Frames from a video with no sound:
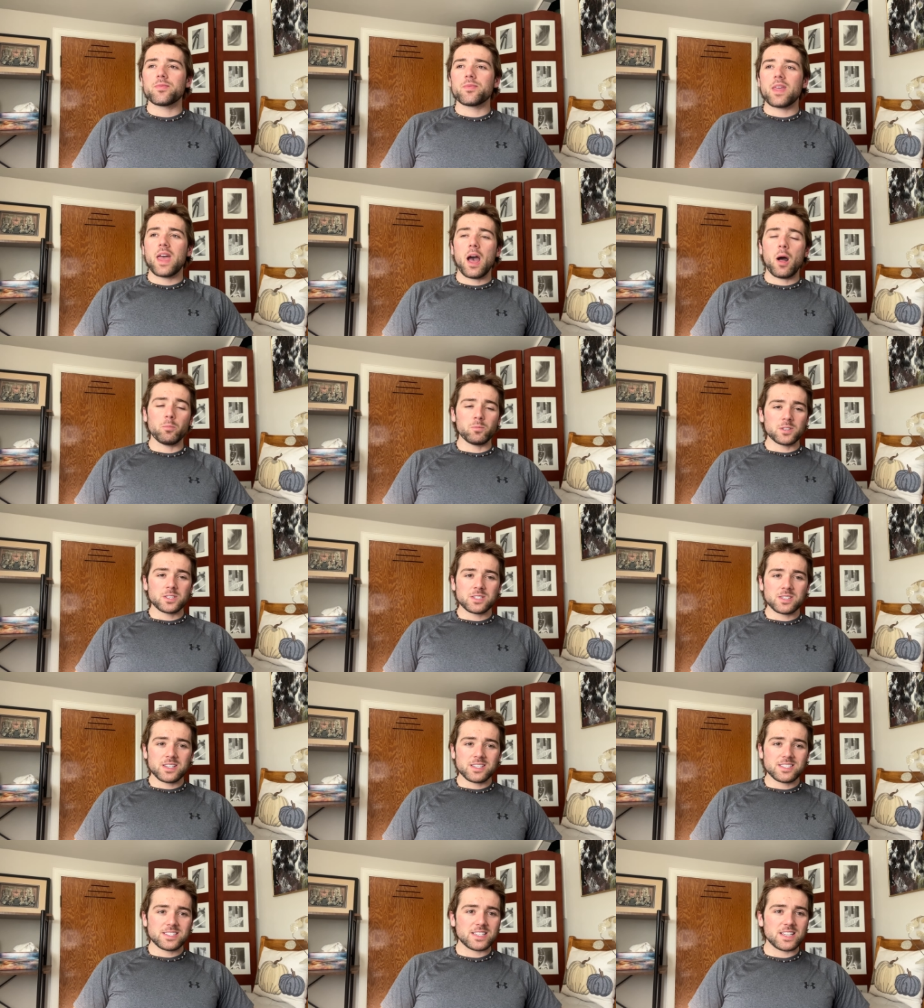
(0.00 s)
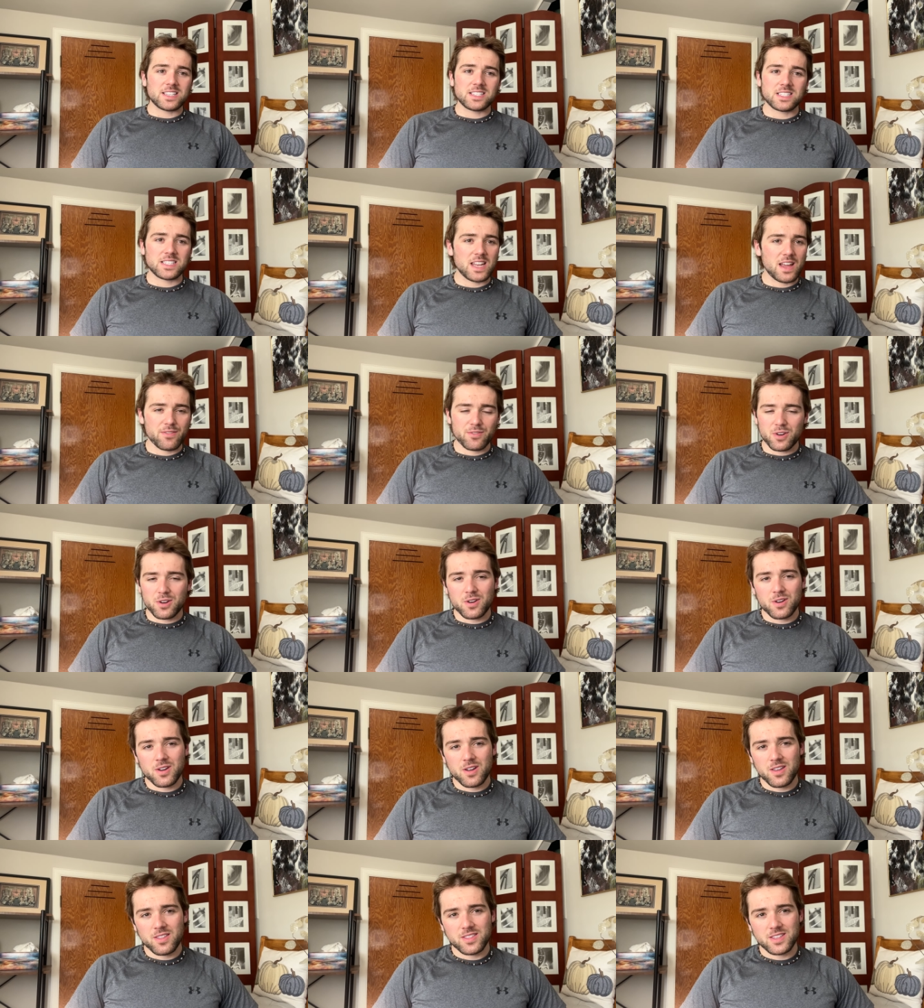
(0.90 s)
helplessness is
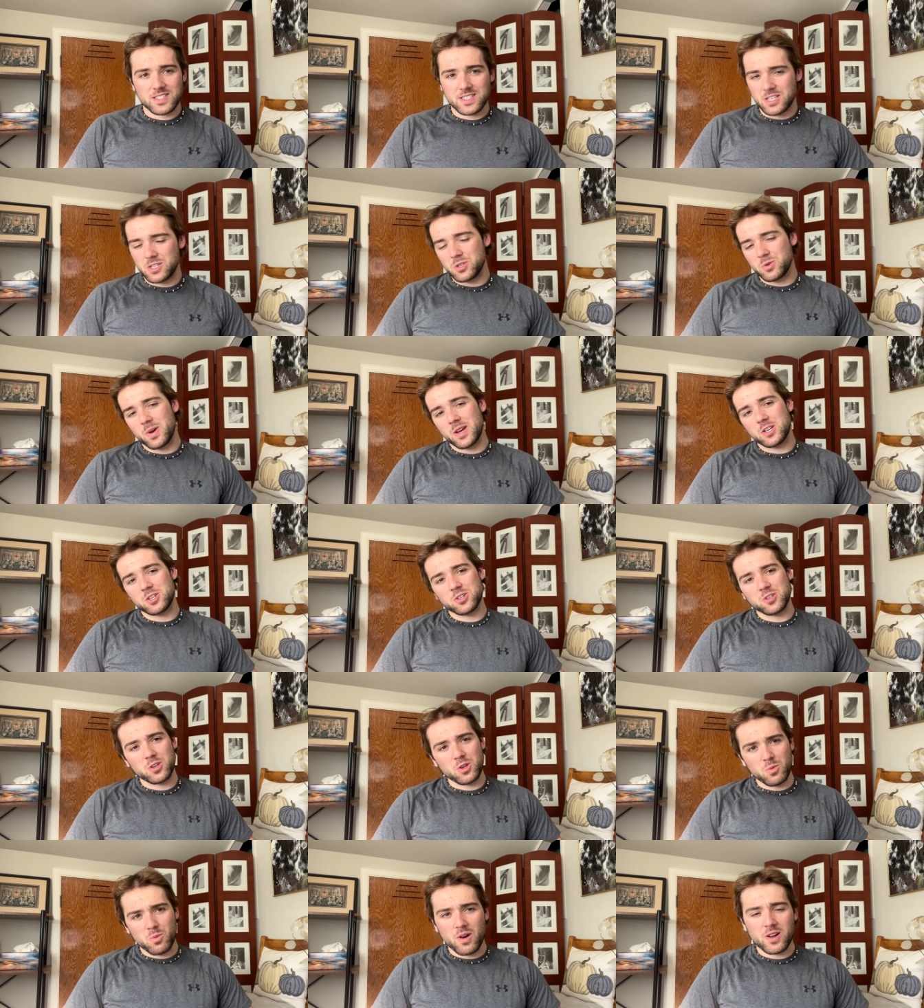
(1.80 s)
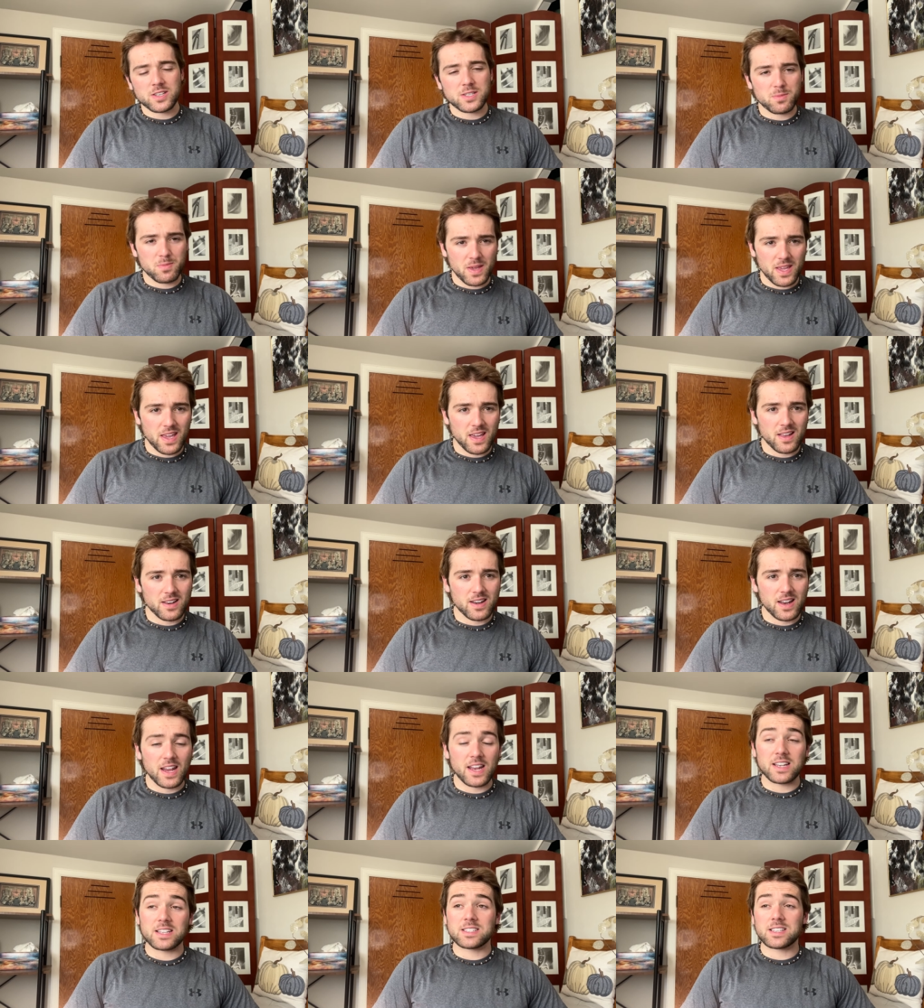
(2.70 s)
never the situation you want to be in
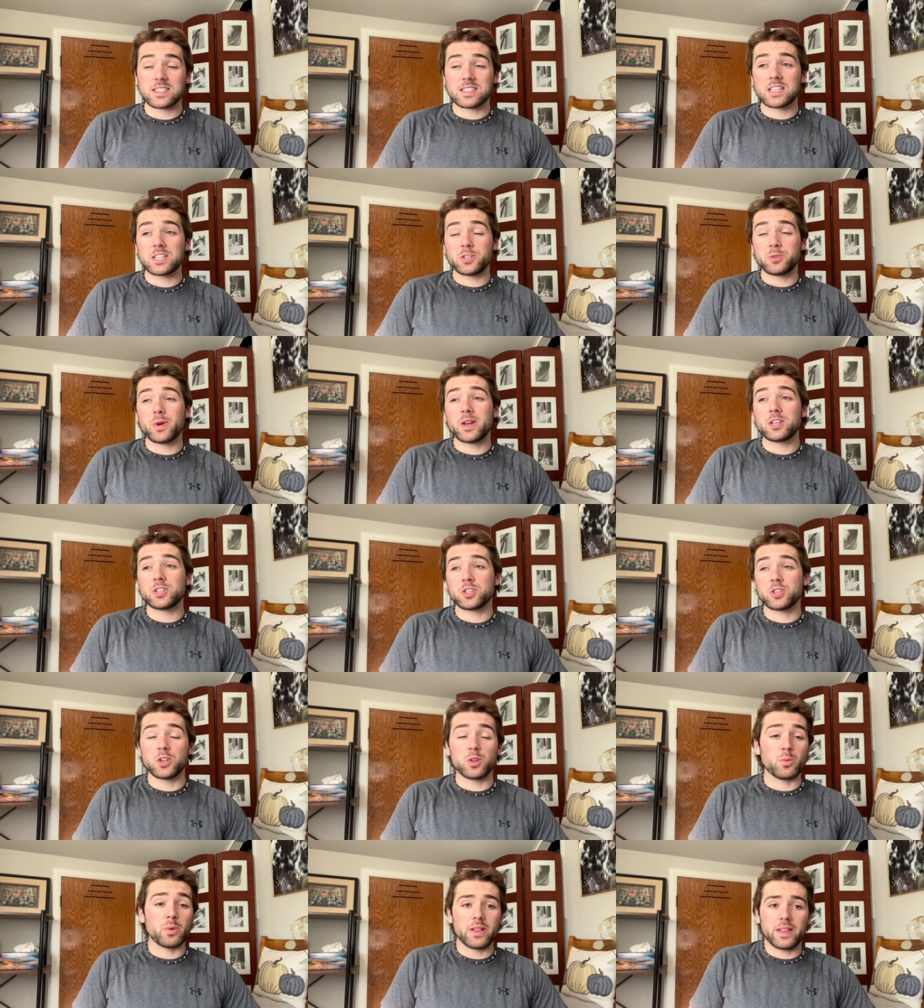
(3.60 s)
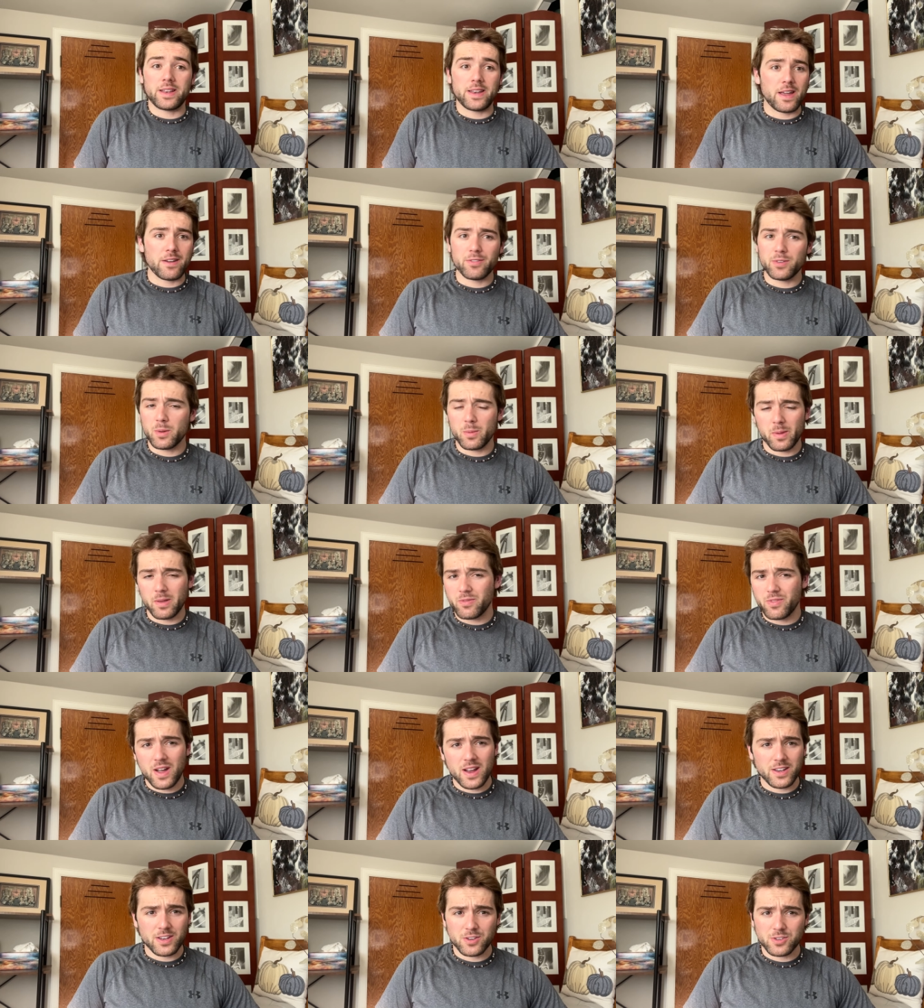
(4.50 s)
it is a situation you will inevitably
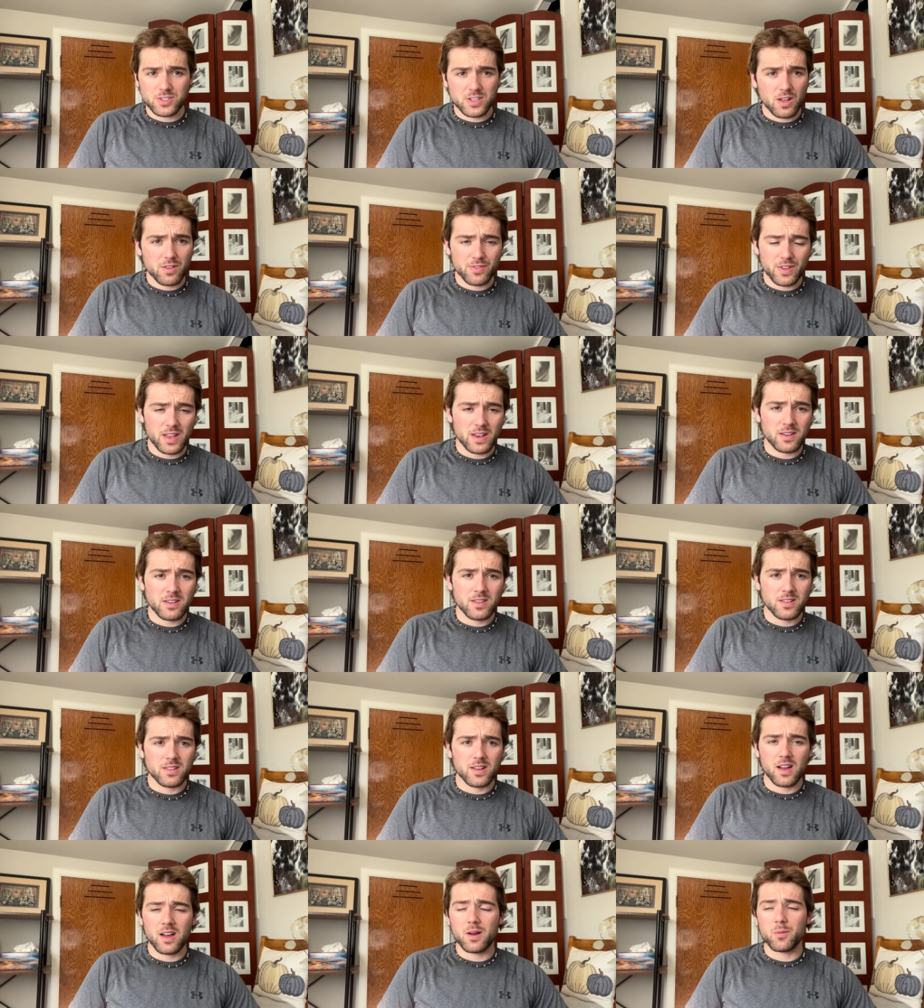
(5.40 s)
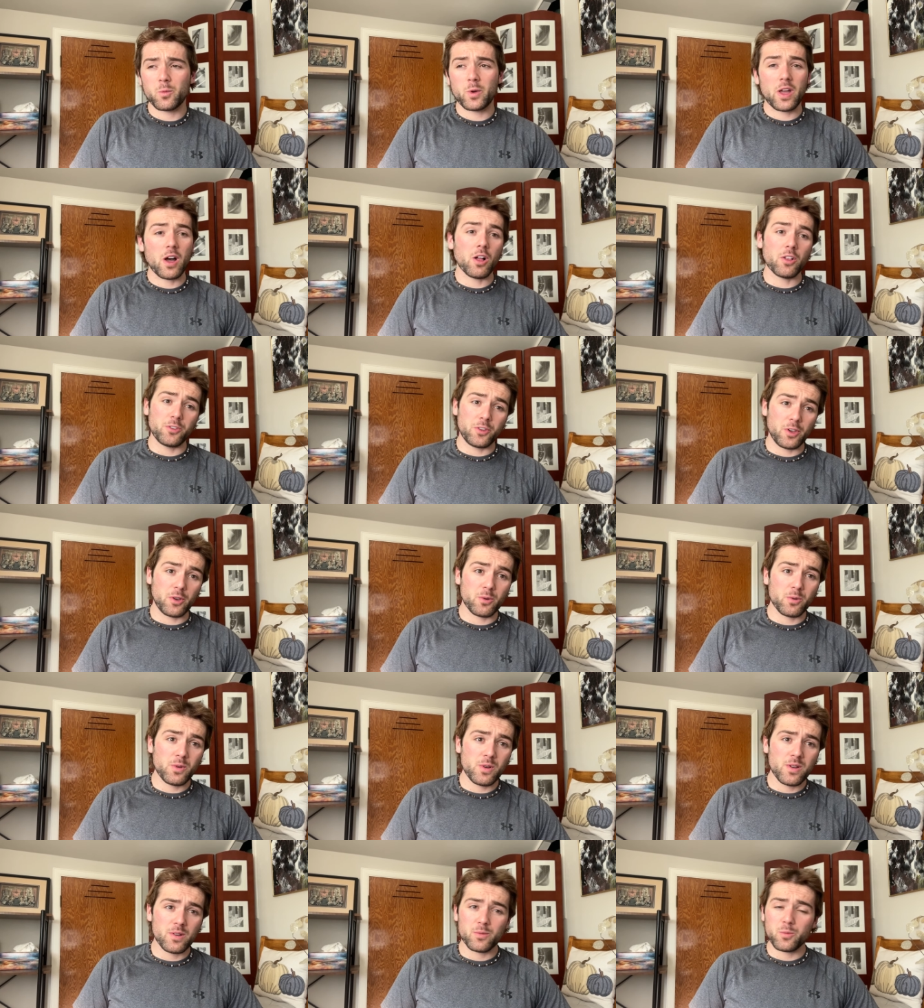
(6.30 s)
find yourself in um, we all
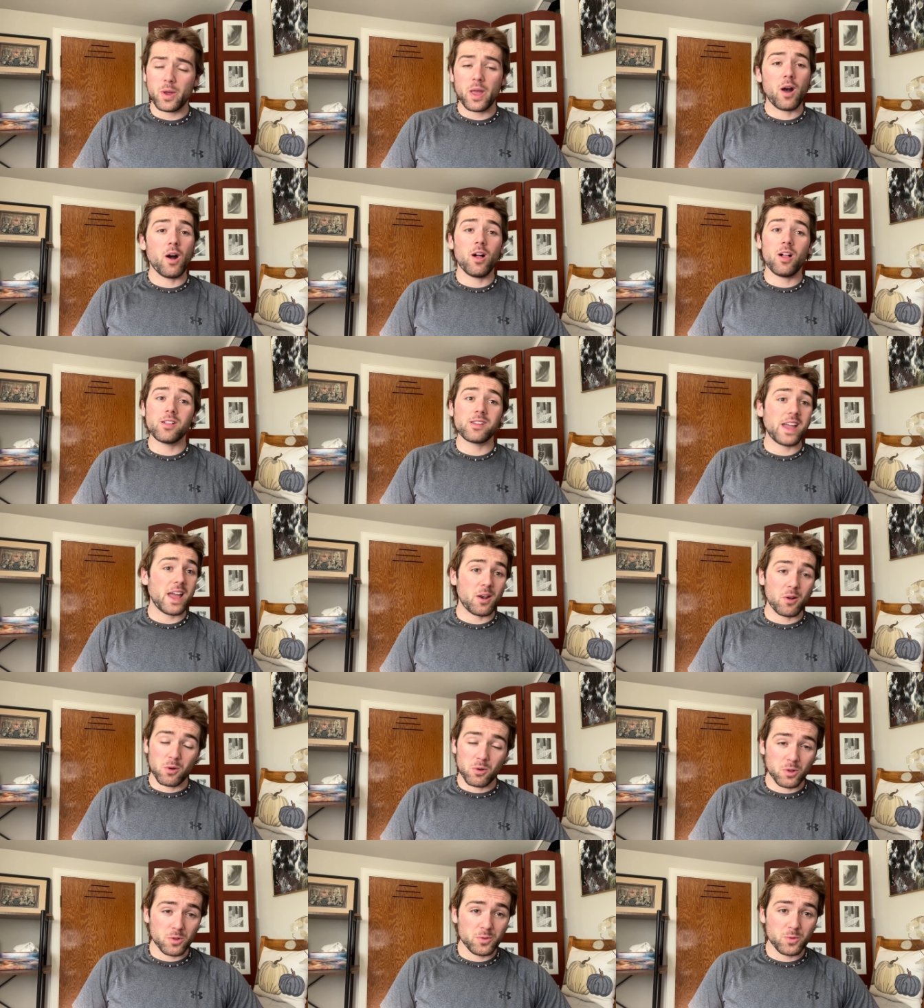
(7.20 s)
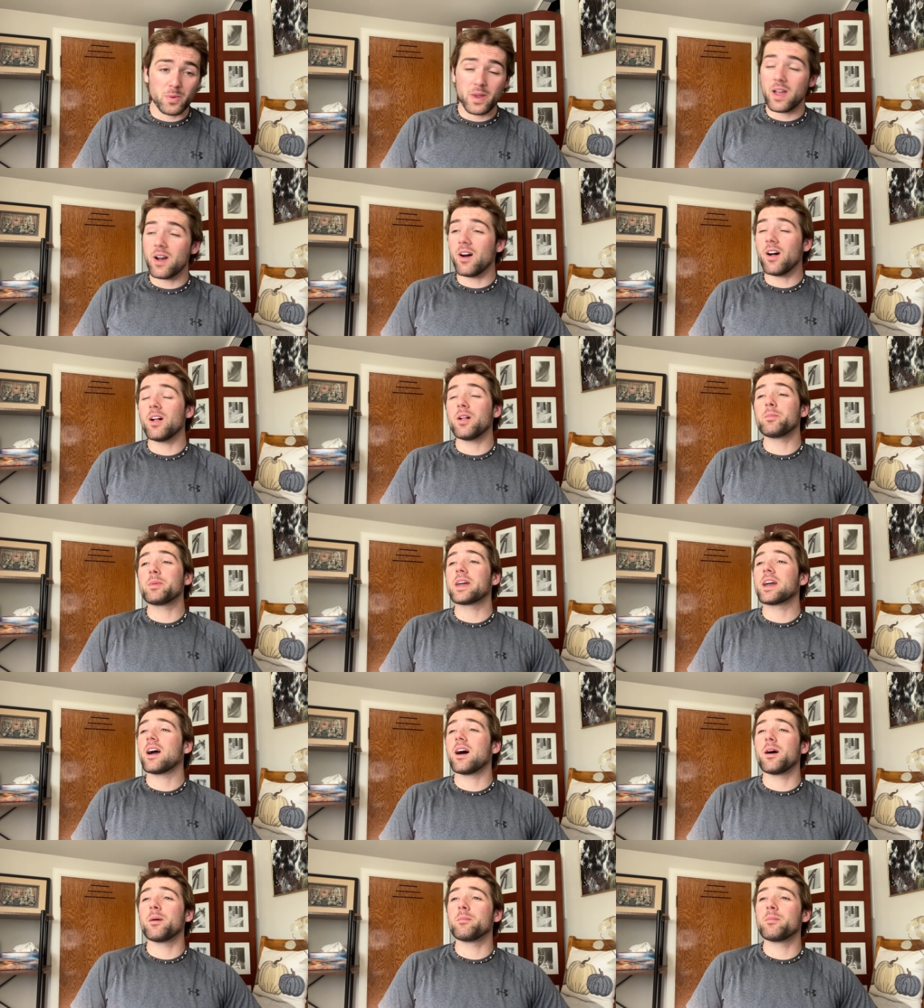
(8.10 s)
do we all get old we all
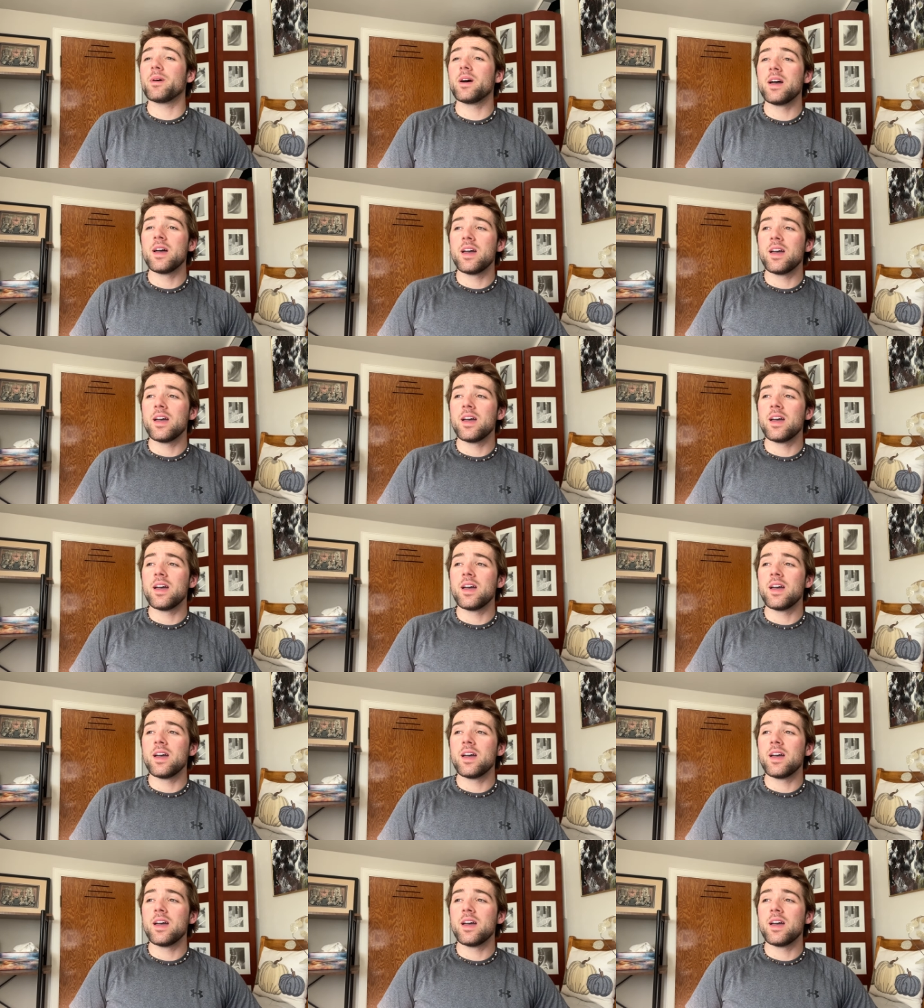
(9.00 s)
become